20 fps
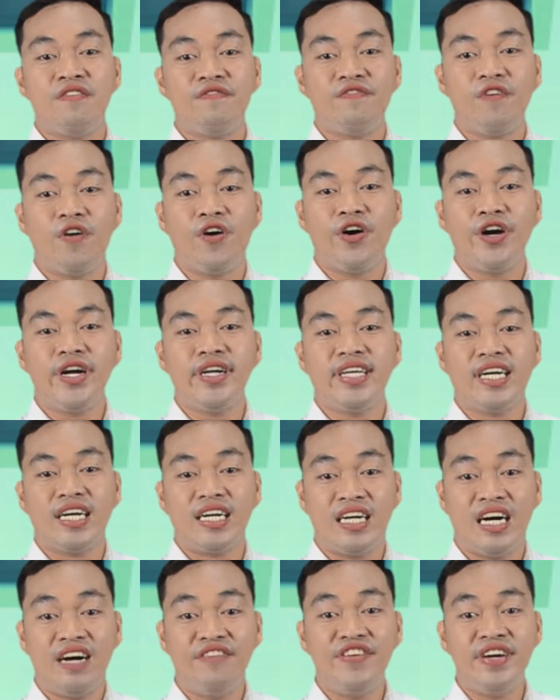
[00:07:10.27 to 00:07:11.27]
for the
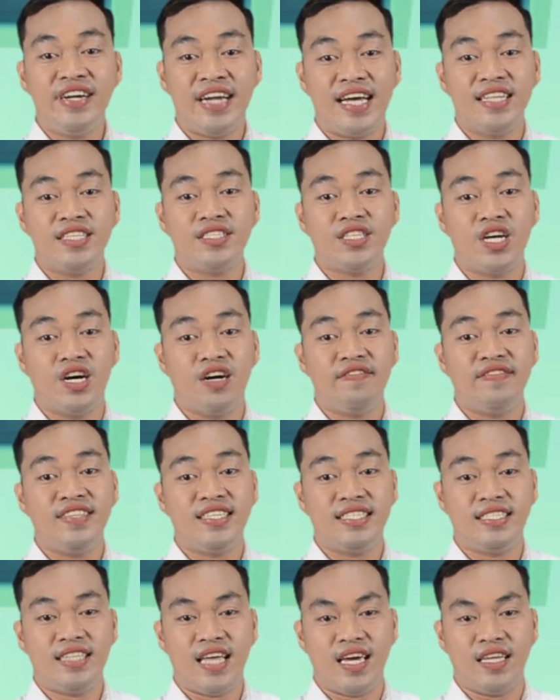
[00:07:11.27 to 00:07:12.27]
governance of the
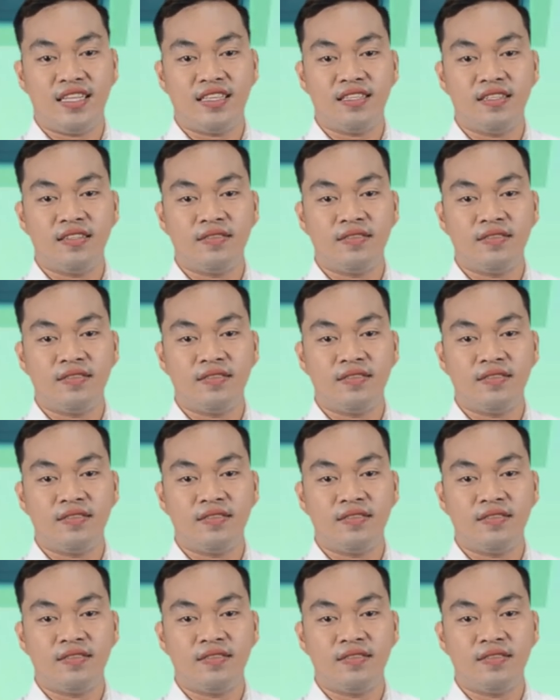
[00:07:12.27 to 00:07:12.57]
state.